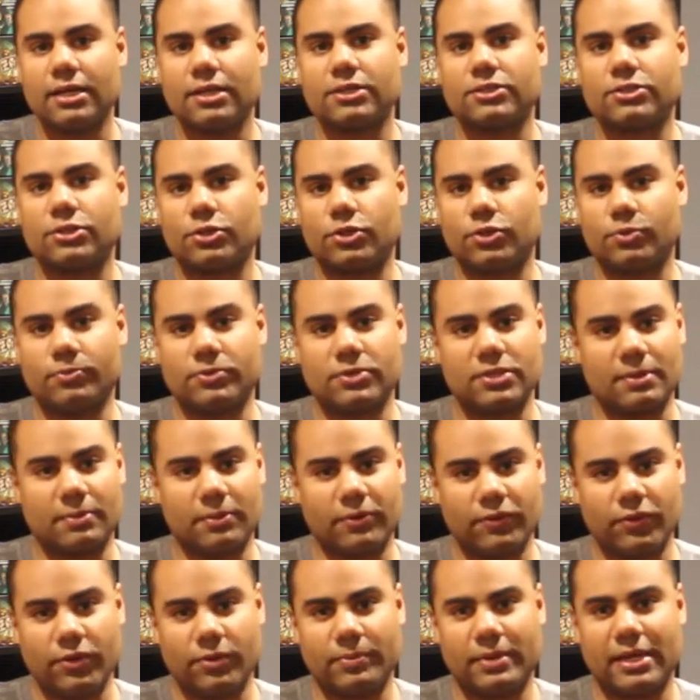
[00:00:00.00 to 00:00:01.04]
So you, some
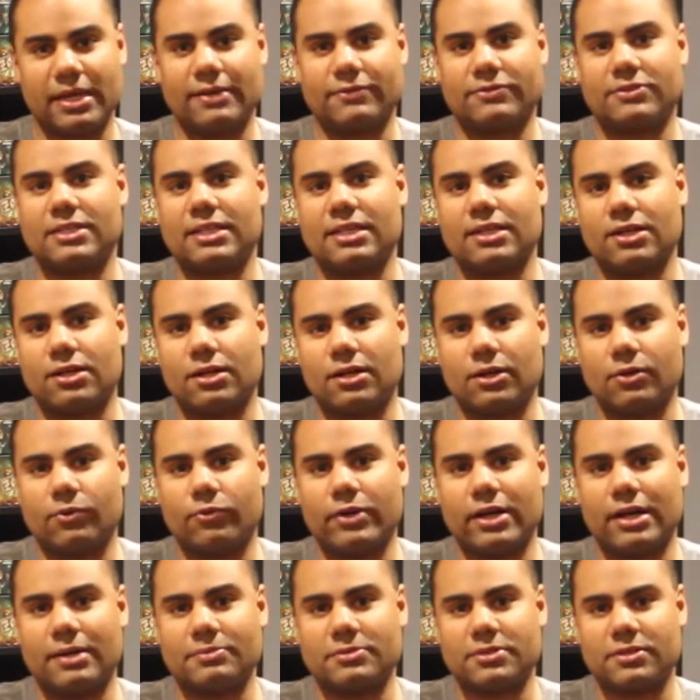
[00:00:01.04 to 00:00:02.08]
of you may have seen our
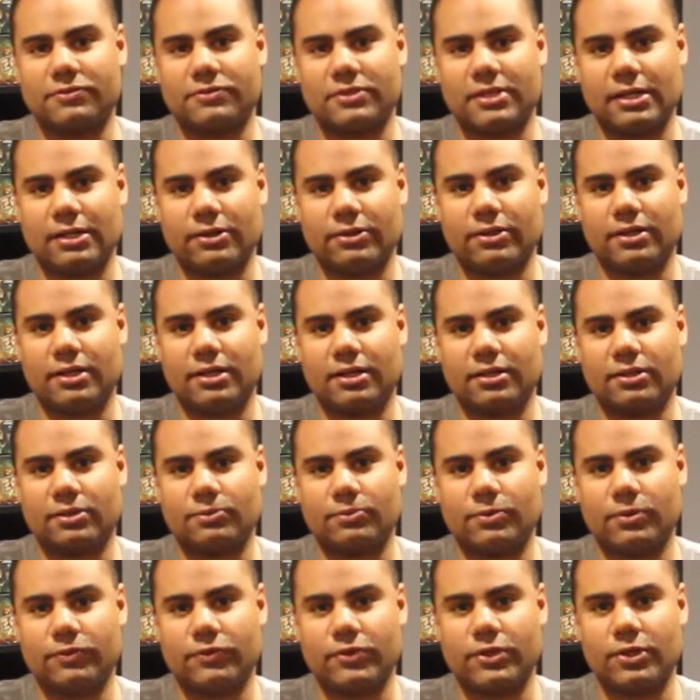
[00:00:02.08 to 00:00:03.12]
Realms of
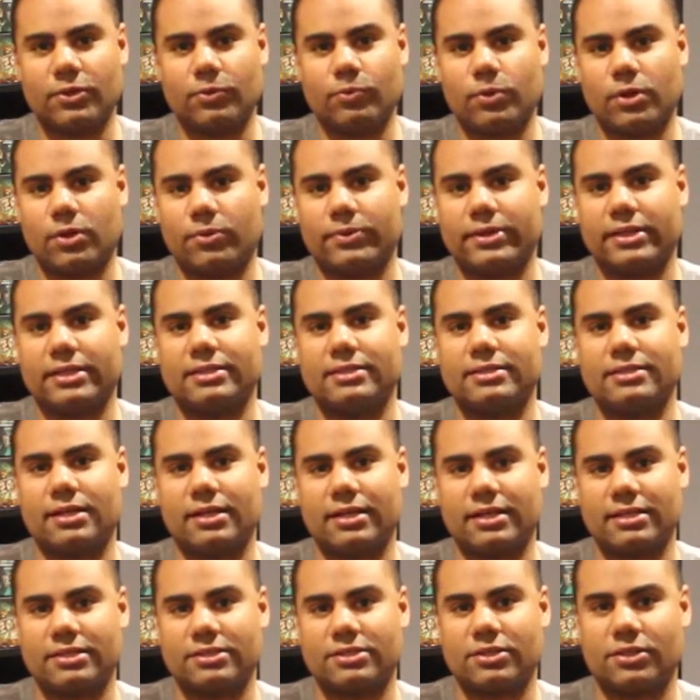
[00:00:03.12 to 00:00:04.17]
Terranoth review where we
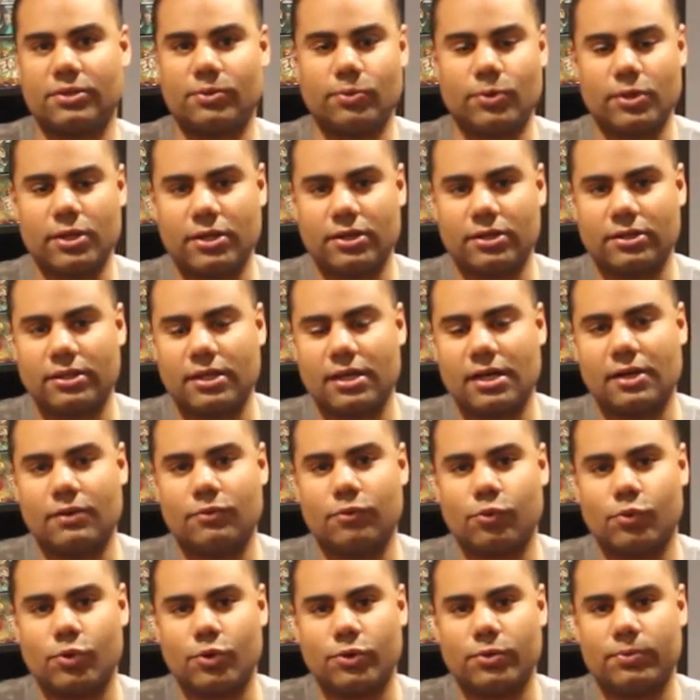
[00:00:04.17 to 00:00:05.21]
dug into the world
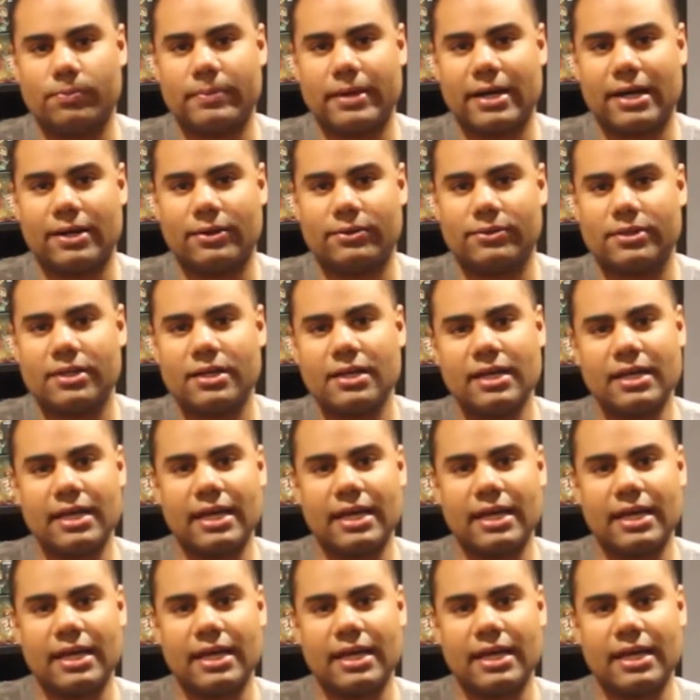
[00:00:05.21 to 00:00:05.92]
of Runebound